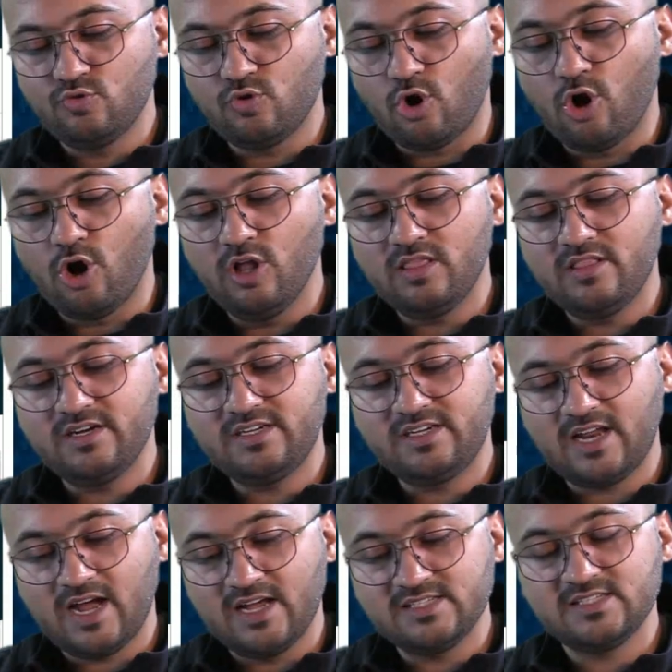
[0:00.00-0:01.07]
do all the
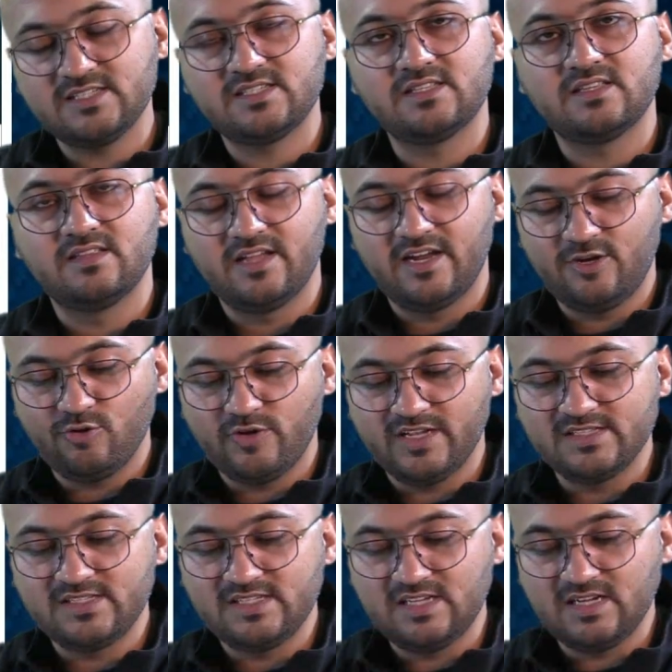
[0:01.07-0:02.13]
tasks that you
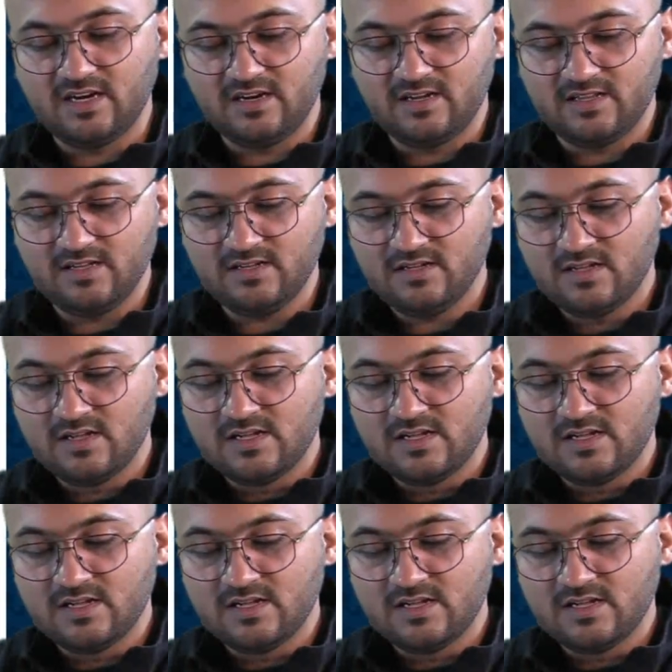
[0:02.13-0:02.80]
can see under the